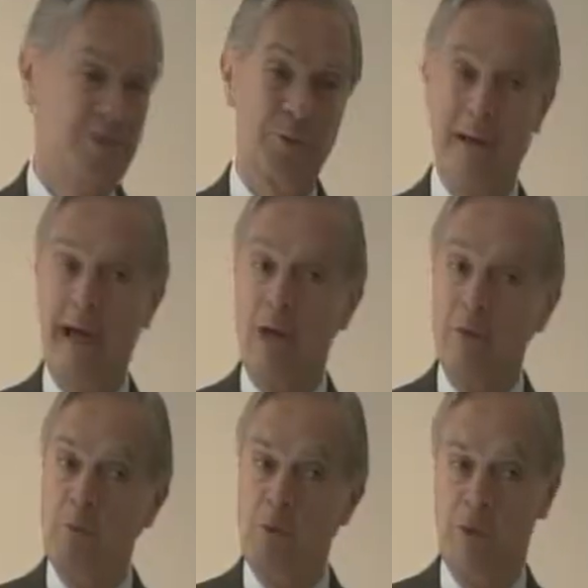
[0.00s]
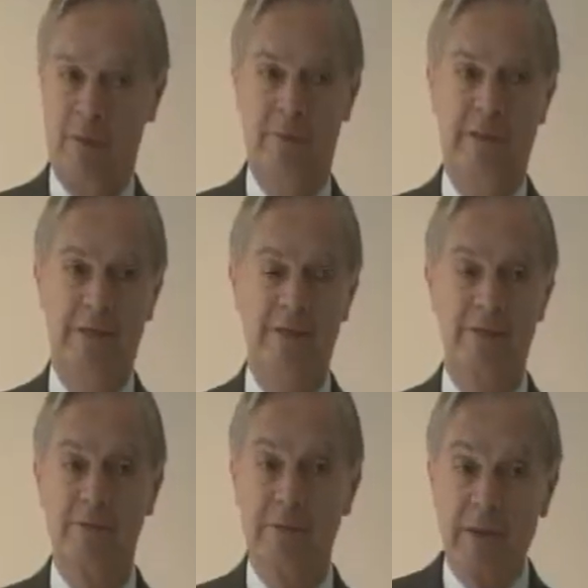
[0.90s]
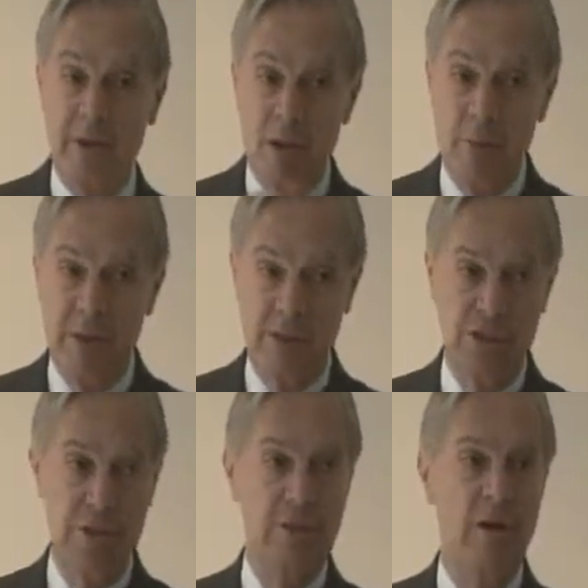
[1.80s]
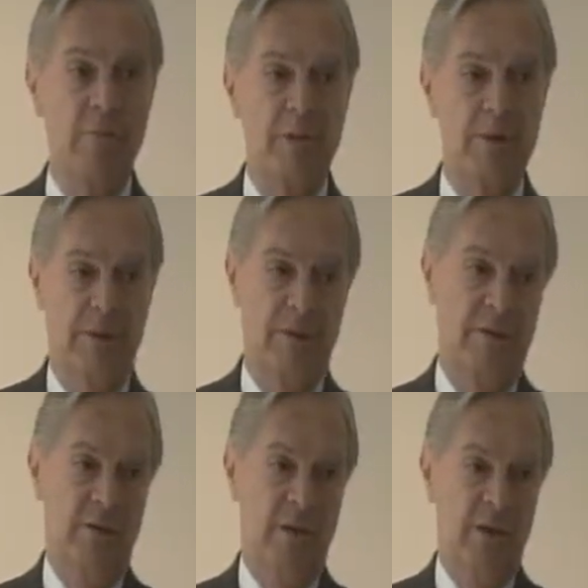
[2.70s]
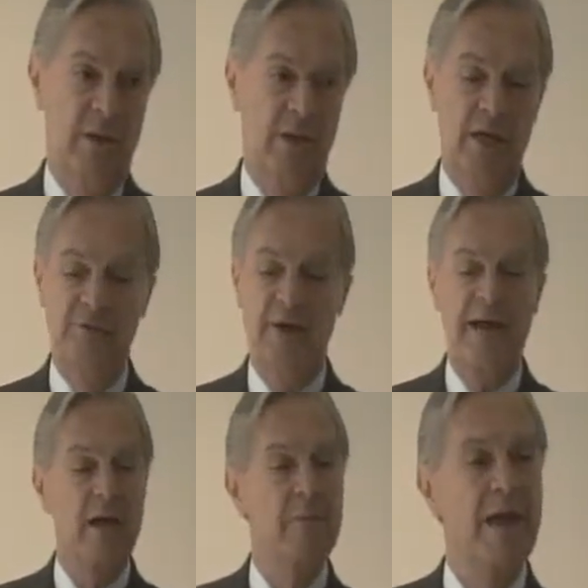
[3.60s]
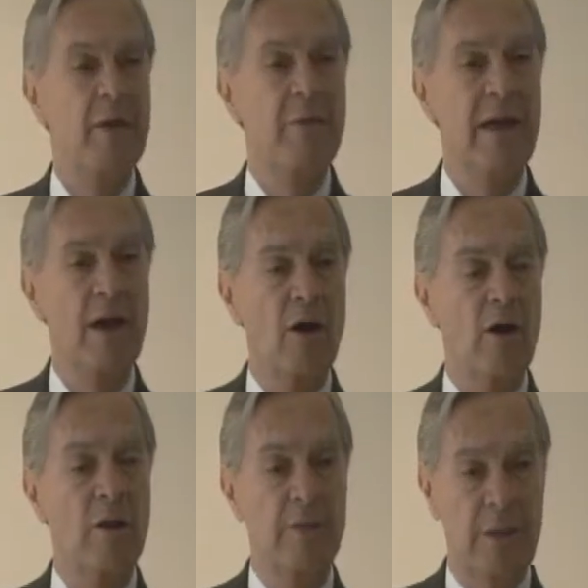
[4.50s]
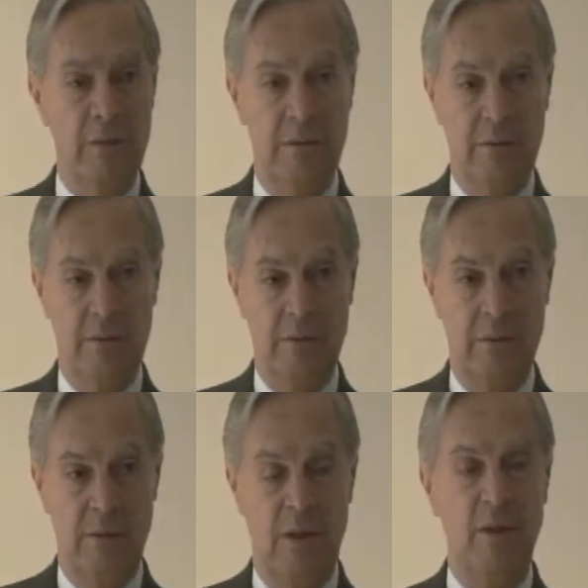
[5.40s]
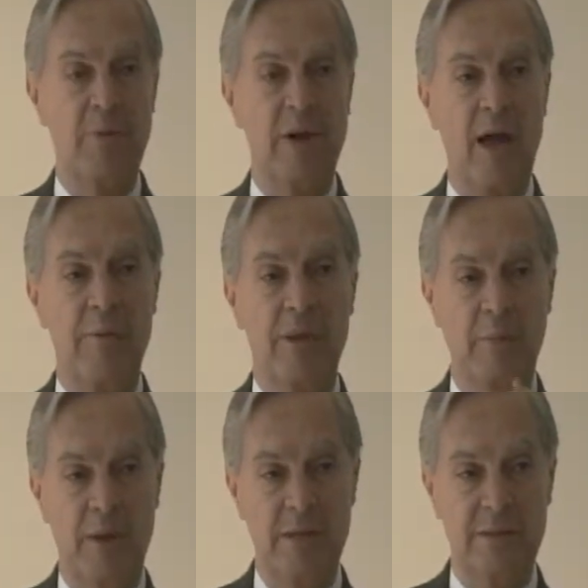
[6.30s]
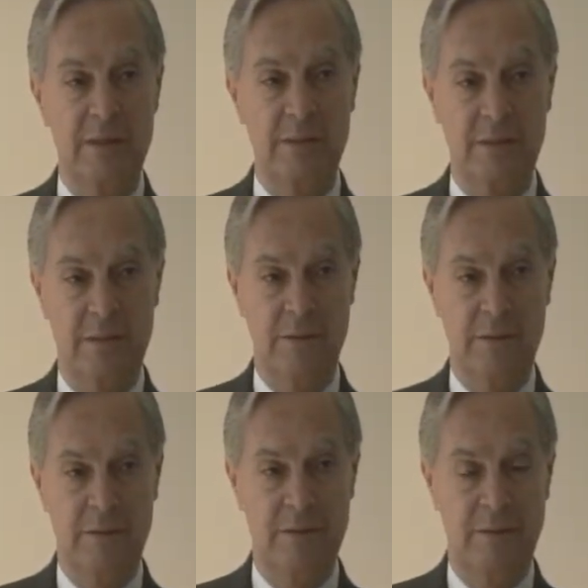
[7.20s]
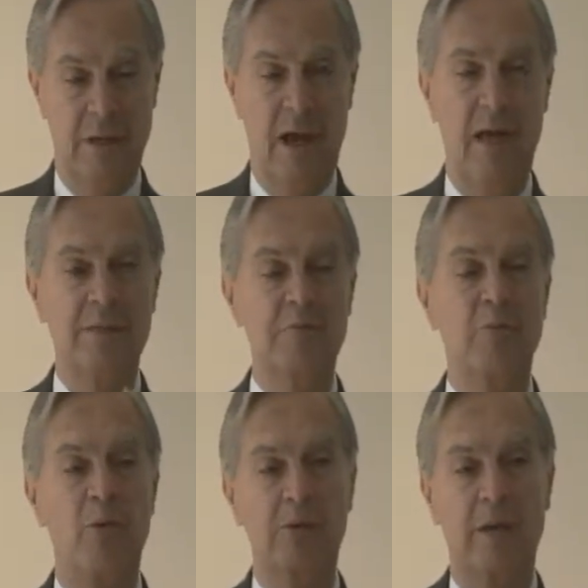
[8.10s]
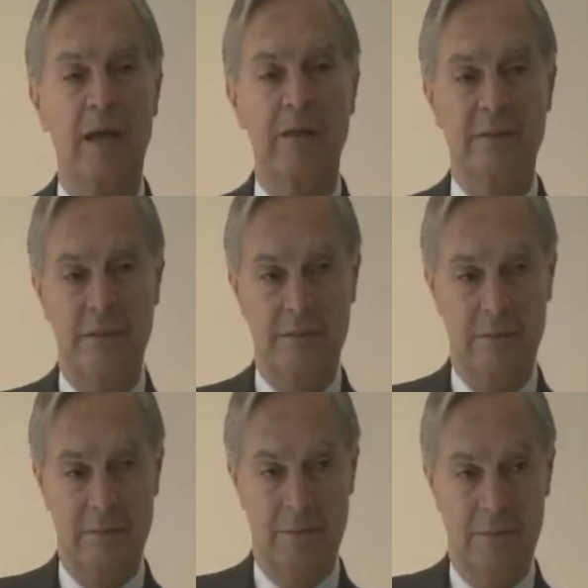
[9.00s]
So we count more in terms of the number, the sheer number. If I can make my economy on a per capita basis as important as